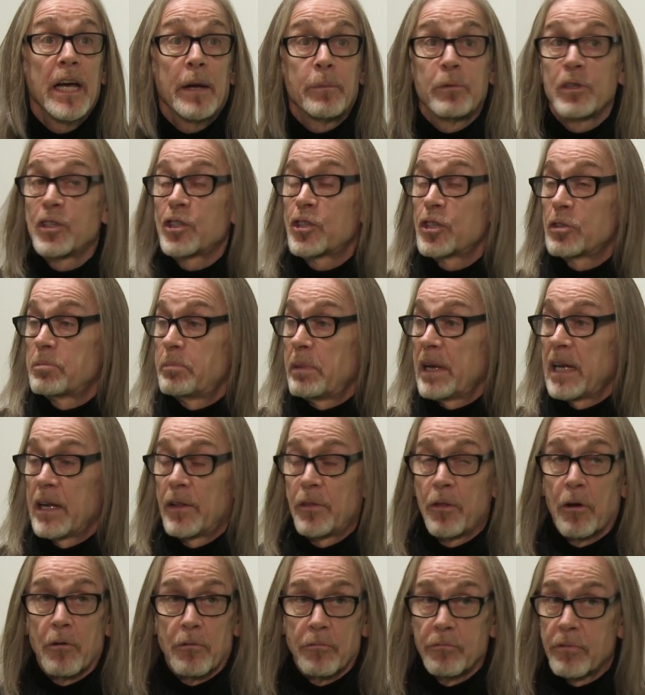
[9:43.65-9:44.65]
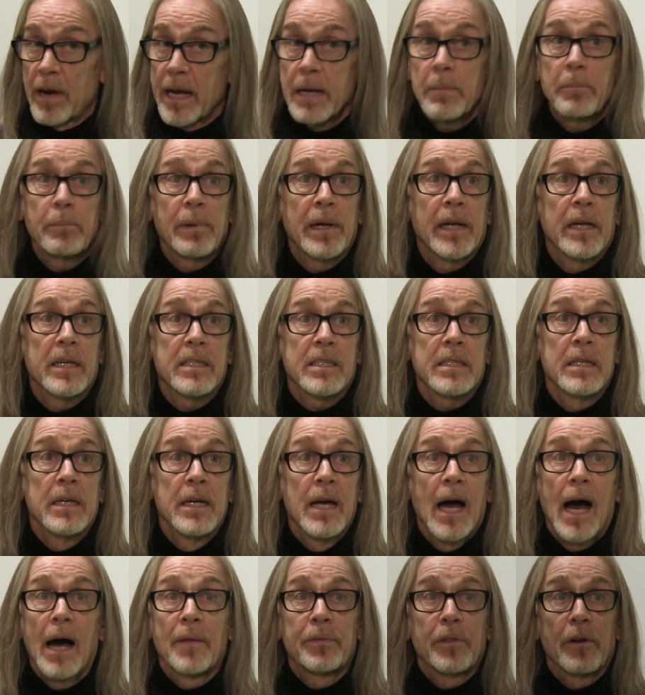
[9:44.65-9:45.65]
It was just being in the right place
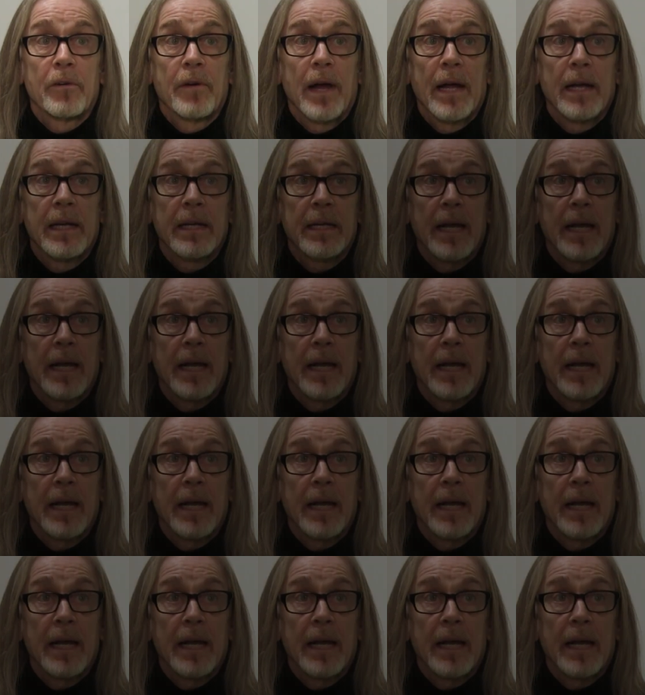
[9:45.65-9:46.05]
at the right